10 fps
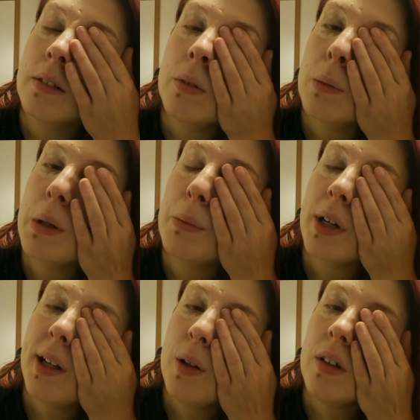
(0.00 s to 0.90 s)
with my
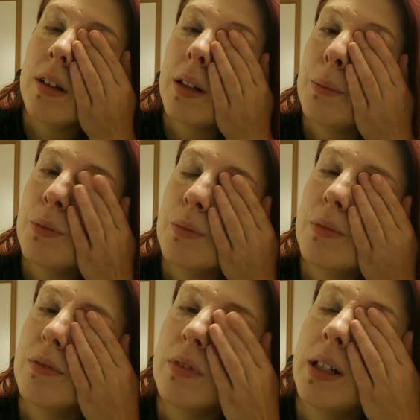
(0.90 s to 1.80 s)
brows, and
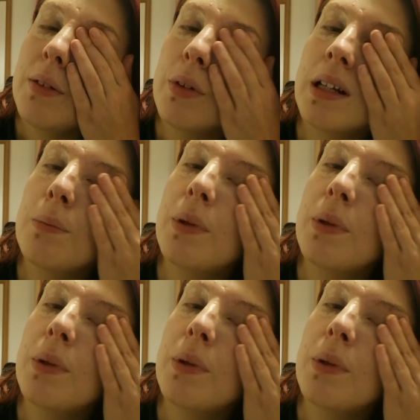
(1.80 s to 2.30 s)
I'm really, really